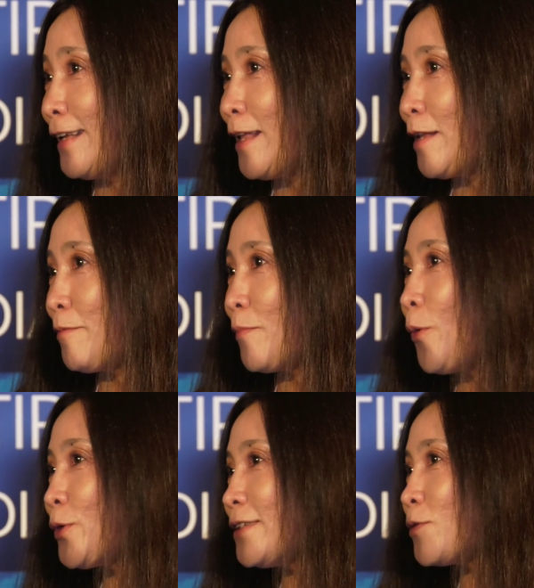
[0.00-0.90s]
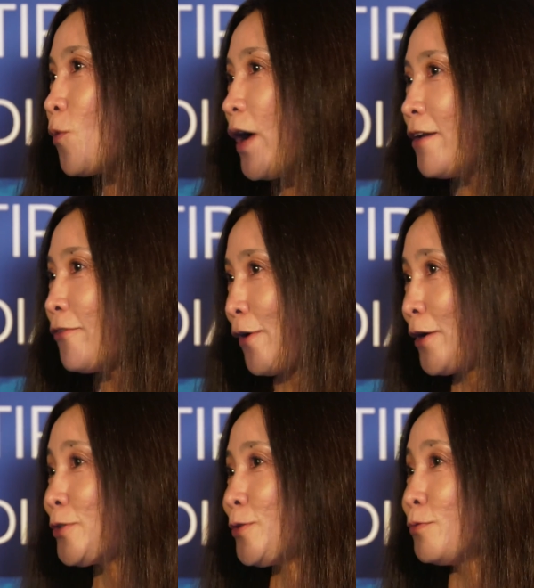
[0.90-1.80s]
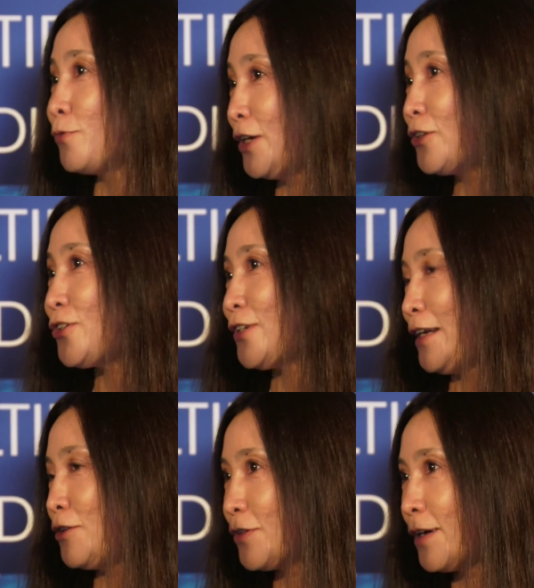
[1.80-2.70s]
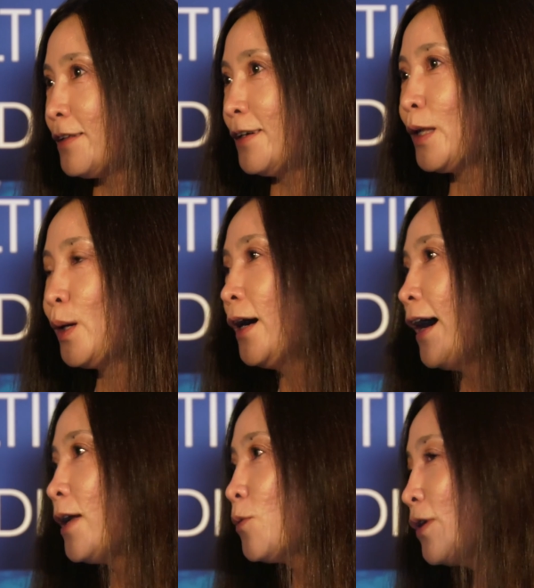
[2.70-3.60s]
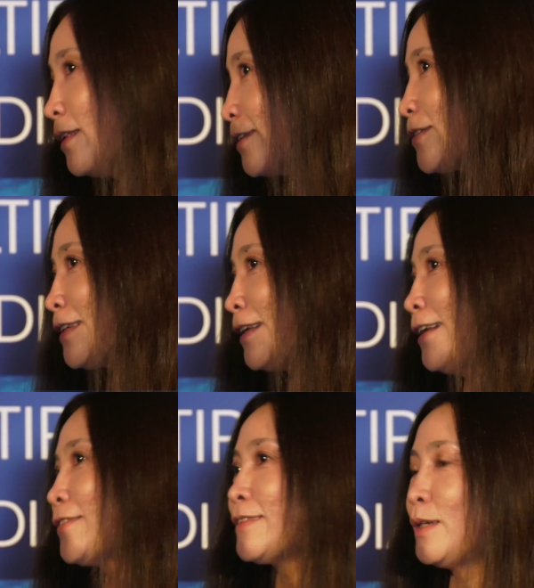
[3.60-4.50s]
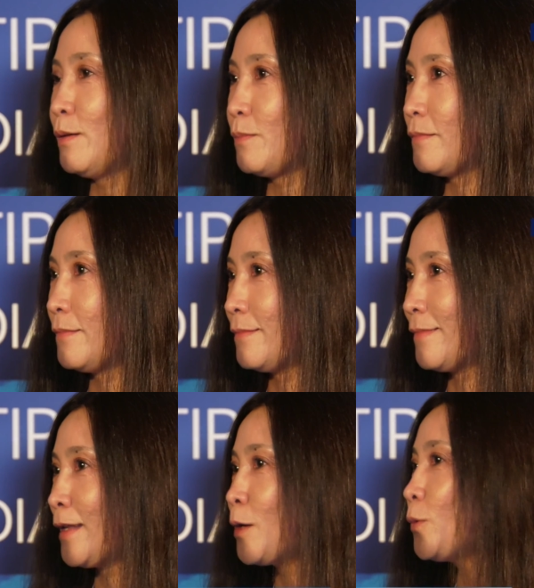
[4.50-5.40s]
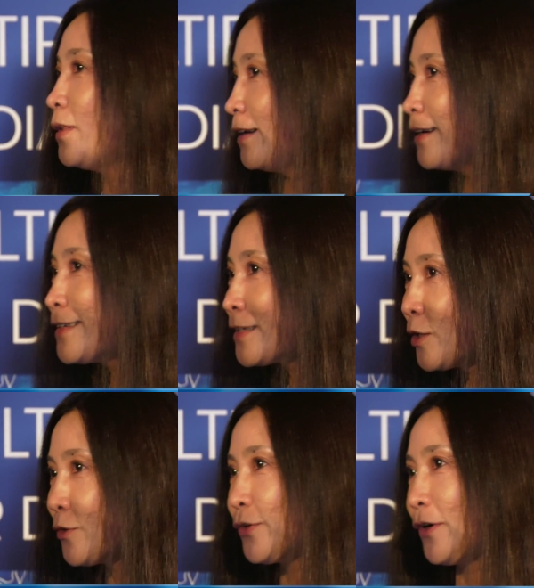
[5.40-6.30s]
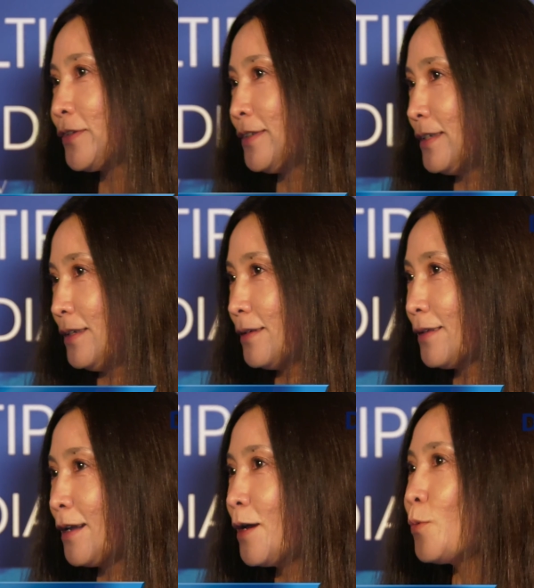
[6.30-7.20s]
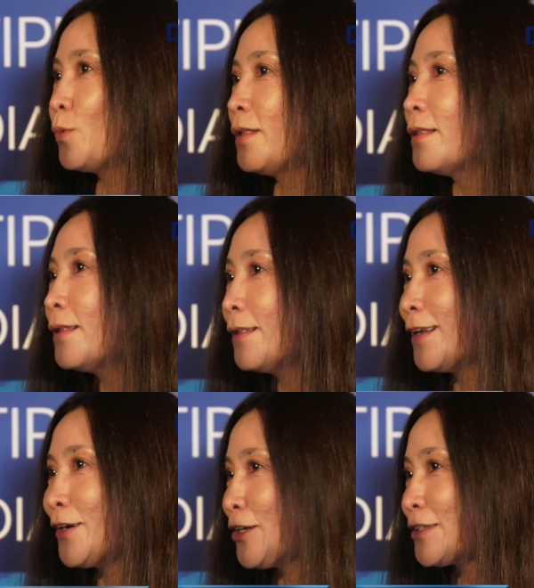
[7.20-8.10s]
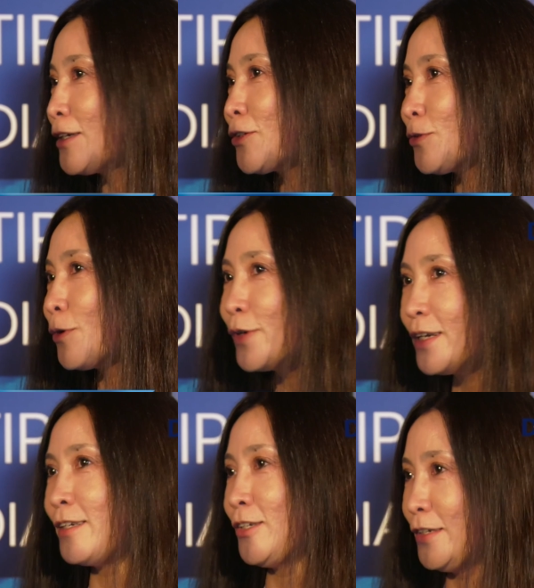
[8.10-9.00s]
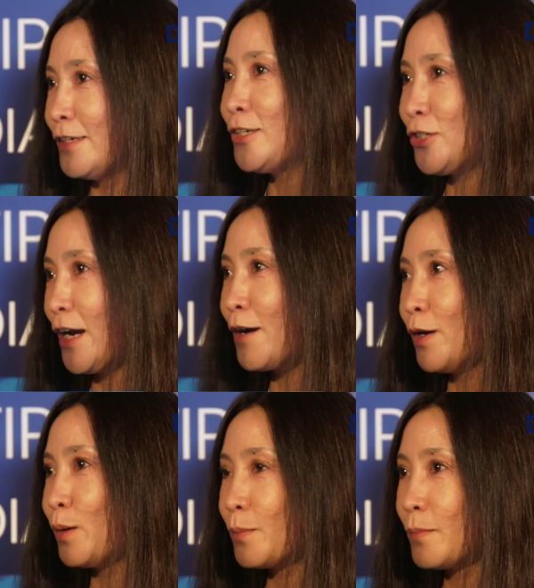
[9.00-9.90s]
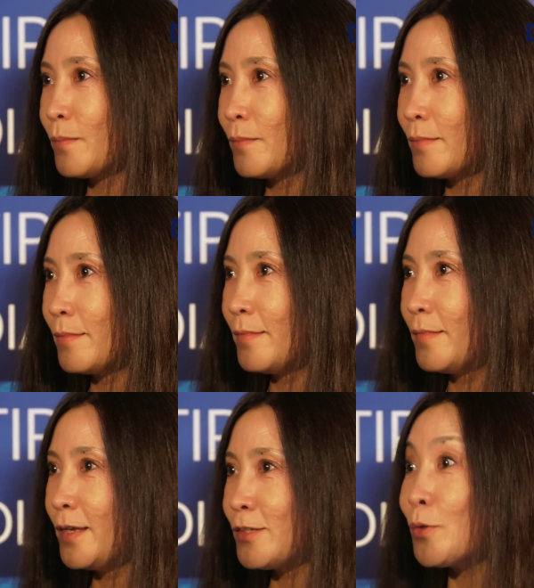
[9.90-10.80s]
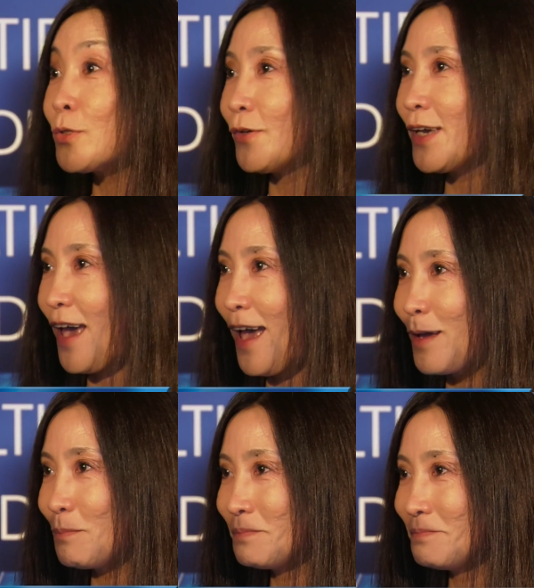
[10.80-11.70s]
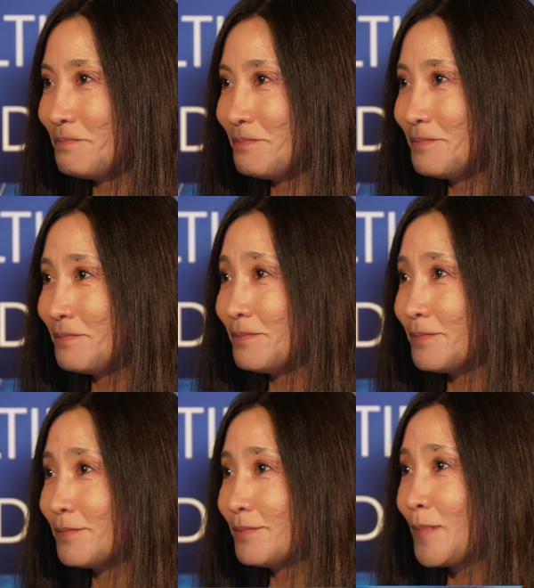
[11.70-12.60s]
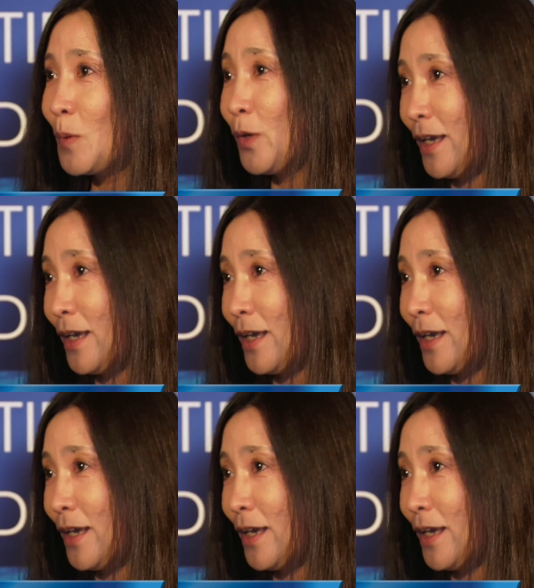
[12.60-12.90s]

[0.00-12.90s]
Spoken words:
an important way for us to reach each other. And when there's listening, when there is a curiosity, when there is a story sharing, there's also care. We